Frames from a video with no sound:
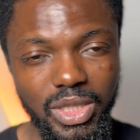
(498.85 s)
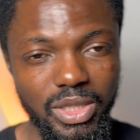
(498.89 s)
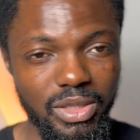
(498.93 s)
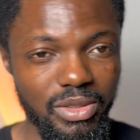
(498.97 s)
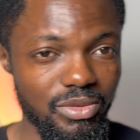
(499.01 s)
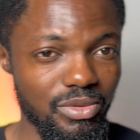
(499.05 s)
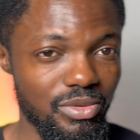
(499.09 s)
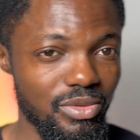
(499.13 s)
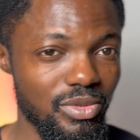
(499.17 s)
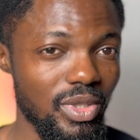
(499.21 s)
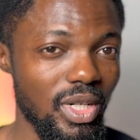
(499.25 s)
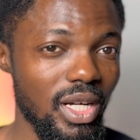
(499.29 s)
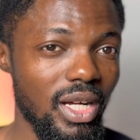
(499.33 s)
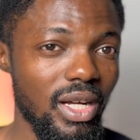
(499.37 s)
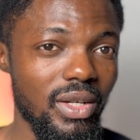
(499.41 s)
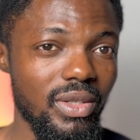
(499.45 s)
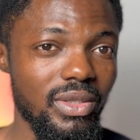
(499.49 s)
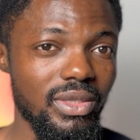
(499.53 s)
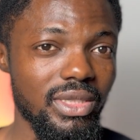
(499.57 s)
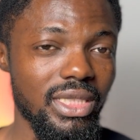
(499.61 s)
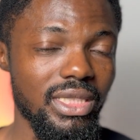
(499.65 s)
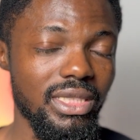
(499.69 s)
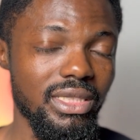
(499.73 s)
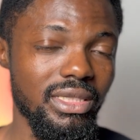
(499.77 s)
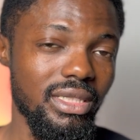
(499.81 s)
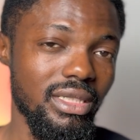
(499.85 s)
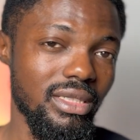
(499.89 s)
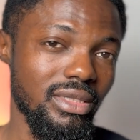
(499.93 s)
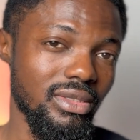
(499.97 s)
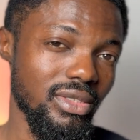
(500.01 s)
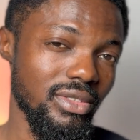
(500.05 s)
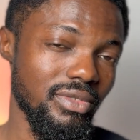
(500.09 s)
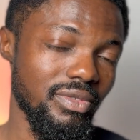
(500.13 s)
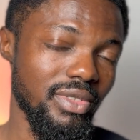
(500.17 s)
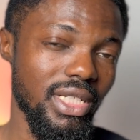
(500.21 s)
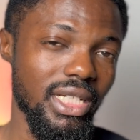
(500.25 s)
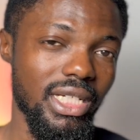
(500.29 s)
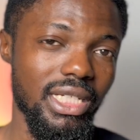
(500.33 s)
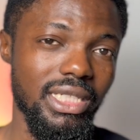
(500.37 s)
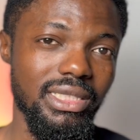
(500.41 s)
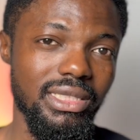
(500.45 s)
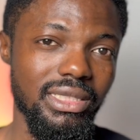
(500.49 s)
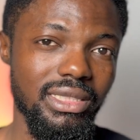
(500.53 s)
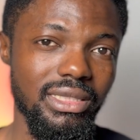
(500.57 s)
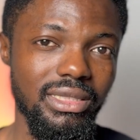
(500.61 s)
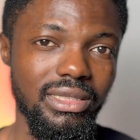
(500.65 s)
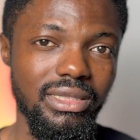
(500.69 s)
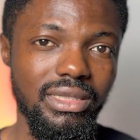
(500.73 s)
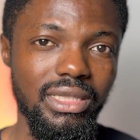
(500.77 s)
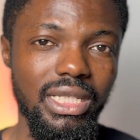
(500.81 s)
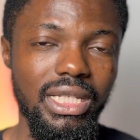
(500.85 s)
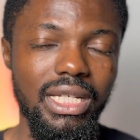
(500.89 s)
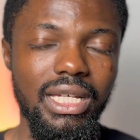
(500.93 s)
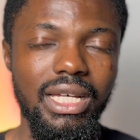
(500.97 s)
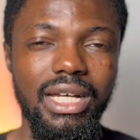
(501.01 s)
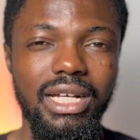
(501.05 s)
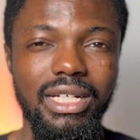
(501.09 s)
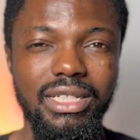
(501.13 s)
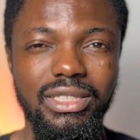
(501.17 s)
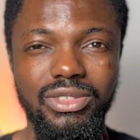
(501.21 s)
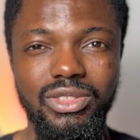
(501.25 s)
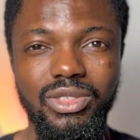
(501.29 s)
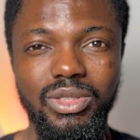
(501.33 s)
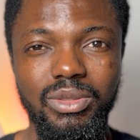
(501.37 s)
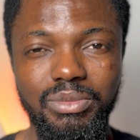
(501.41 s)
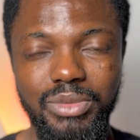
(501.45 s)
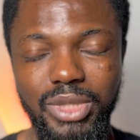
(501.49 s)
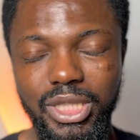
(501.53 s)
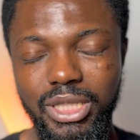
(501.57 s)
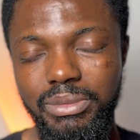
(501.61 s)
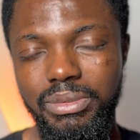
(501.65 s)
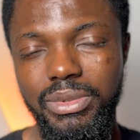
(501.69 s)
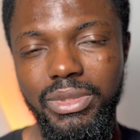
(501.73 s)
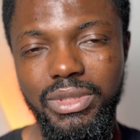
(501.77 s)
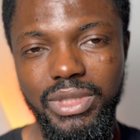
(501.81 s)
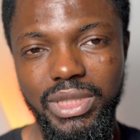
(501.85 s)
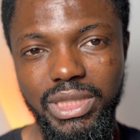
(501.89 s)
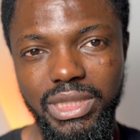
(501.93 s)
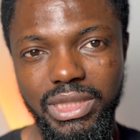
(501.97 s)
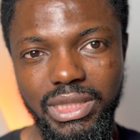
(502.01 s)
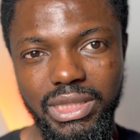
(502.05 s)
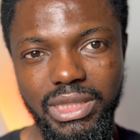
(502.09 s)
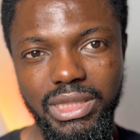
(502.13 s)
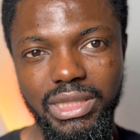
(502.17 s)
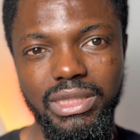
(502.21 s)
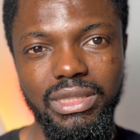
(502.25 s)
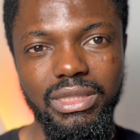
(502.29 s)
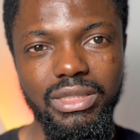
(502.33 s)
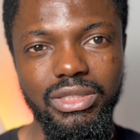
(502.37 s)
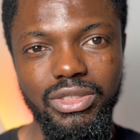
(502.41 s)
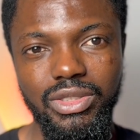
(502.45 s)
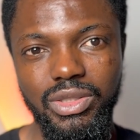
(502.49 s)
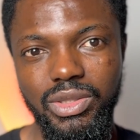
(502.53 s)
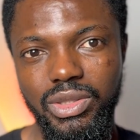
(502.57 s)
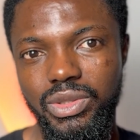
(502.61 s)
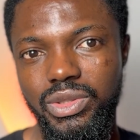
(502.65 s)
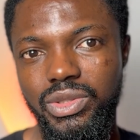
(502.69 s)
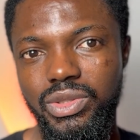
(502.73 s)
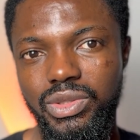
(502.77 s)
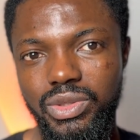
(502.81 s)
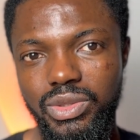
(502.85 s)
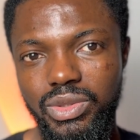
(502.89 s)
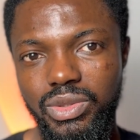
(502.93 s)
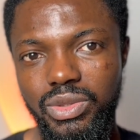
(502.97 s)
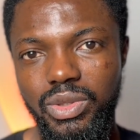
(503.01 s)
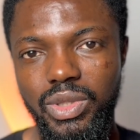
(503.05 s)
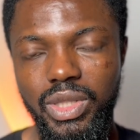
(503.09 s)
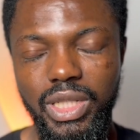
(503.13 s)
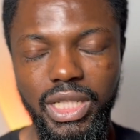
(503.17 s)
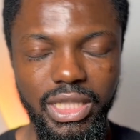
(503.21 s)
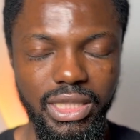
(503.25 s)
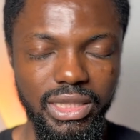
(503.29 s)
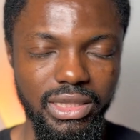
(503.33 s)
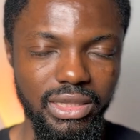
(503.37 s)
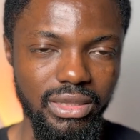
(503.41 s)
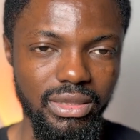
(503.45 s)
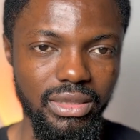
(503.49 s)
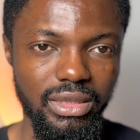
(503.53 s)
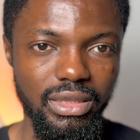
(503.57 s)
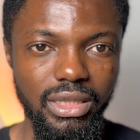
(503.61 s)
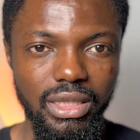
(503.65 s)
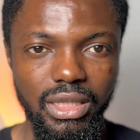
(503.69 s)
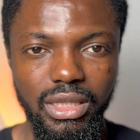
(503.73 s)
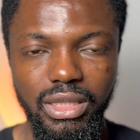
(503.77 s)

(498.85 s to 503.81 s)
around the state of Hessen and some neighboring cities close to Hessen.